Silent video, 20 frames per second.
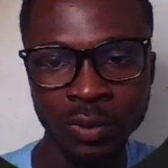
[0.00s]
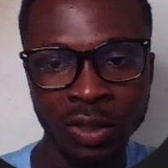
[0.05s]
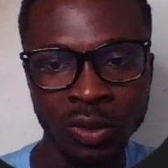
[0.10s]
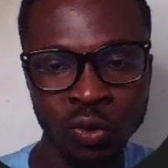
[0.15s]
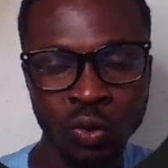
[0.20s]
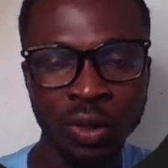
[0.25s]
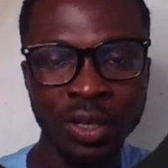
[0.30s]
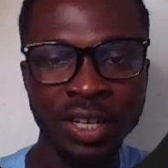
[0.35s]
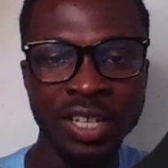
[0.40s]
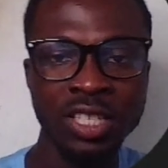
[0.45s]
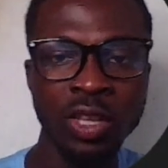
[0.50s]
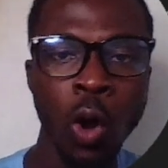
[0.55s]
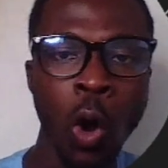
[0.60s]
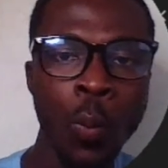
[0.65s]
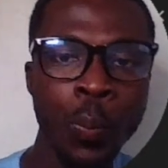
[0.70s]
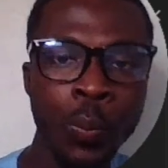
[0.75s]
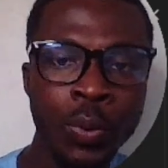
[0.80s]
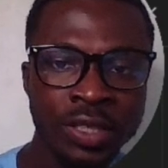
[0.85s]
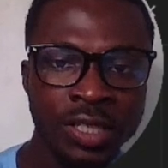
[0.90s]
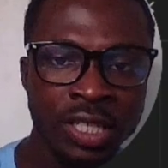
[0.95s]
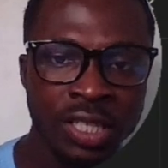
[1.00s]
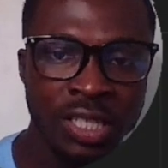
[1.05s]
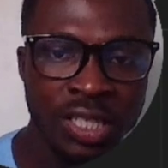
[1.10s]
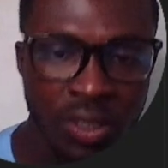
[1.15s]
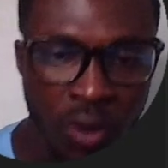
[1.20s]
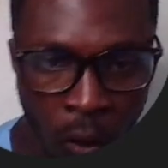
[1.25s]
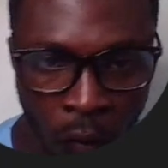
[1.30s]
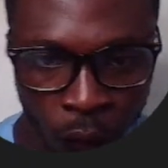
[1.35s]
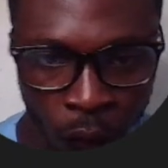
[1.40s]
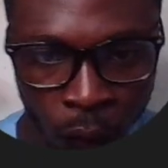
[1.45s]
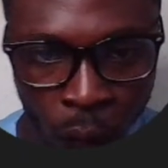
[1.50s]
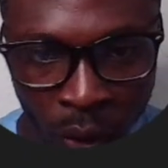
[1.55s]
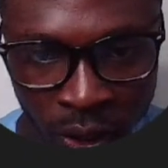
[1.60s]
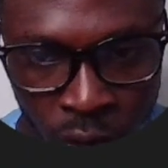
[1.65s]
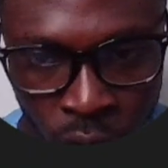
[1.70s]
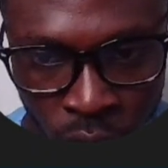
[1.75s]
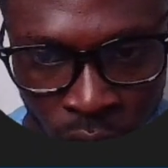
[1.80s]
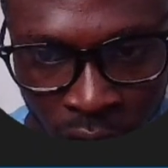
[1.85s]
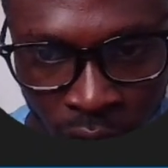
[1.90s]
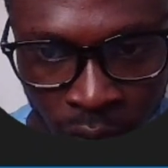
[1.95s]
So it is the opposite of
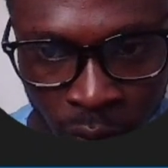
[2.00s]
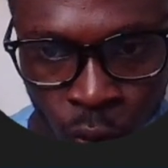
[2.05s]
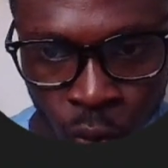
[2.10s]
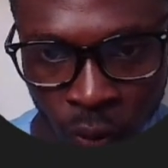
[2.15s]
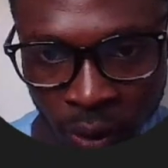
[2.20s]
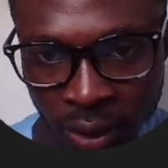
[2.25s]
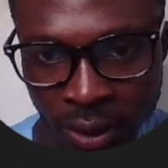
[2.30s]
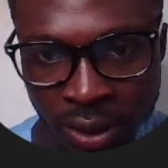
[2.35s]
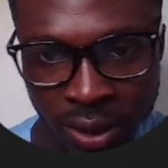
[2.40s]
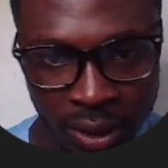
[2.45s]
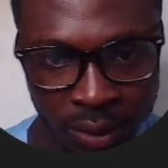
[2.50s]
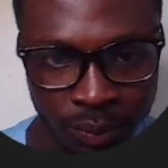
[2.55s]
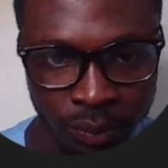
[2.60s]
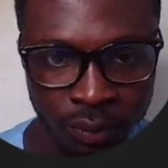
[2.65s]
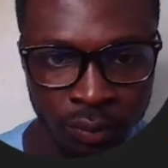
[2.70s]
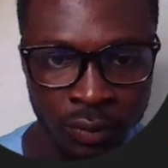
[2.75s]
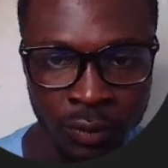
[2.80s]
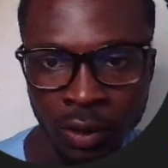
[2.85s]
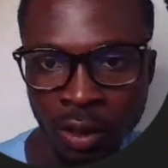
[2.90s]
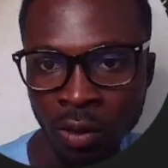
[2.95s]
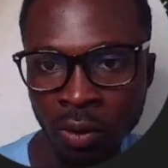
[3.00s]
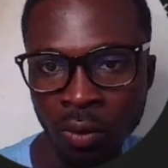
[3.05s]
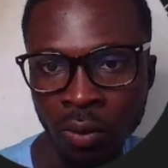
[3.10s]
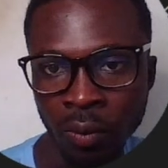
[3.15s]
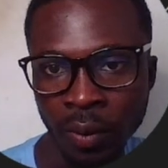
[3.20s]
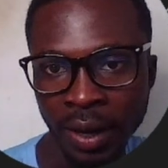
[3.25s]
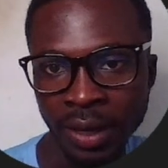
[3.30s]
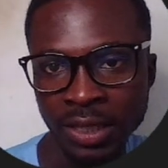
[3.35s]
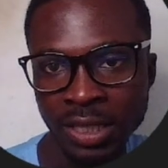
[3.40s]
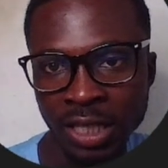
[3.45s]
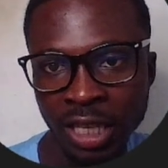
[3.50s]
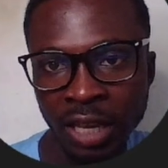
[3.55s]
what you give it to it, right?